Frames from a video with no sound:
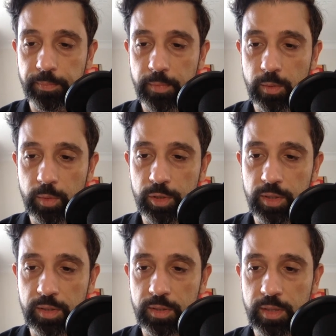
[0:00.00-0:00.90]
which
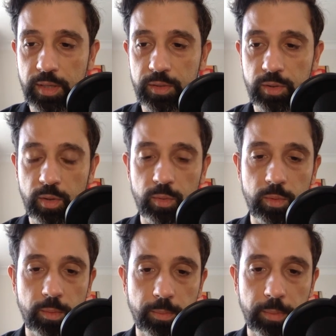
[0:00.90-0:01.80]
is, as you know,
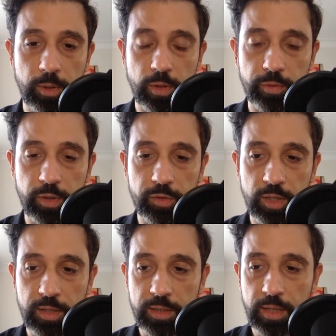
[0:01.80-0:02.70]
public offering of
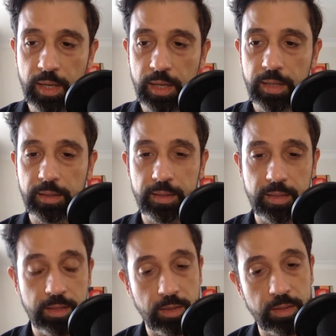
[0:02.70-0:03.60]
shares. This is
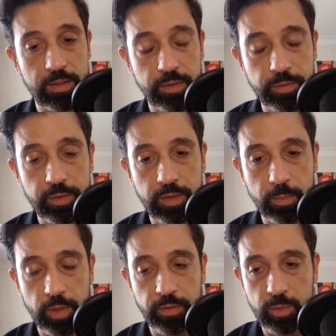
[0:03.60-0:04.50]
slightly different to the
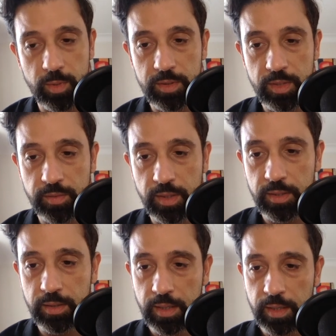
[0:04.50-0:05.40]
previous ones they've
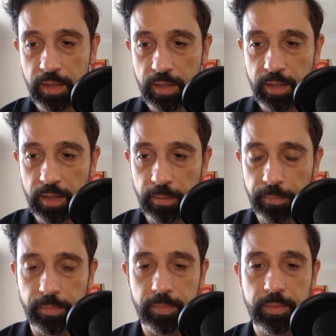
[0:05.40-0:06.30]
done.
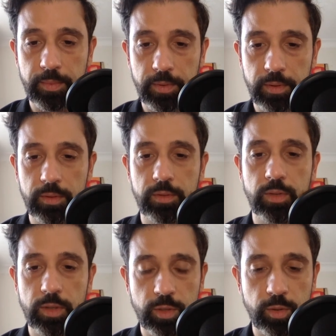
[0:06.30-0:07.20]

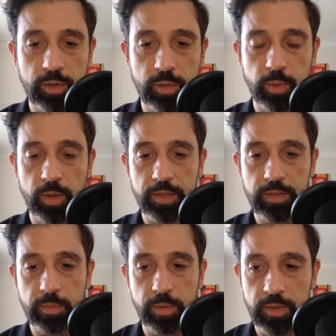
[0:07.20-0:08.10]
Not a huge surprise,
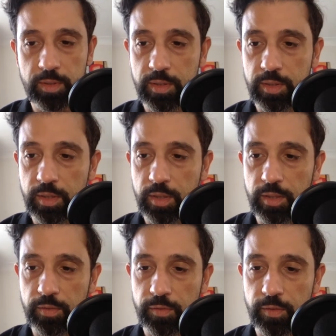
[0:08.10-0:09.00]
to be honest,
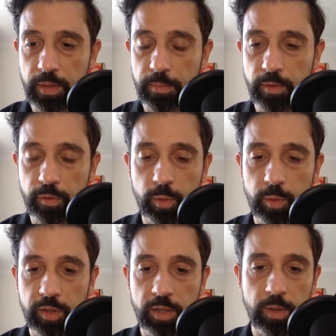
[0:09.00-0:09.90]
if we all
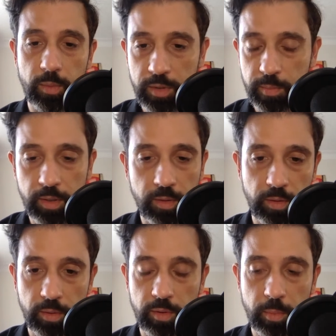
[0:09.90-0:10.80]
think about what's been going
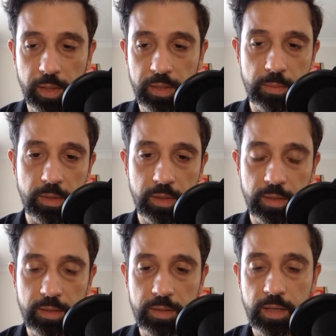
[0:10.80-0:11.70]
on with the pandemic and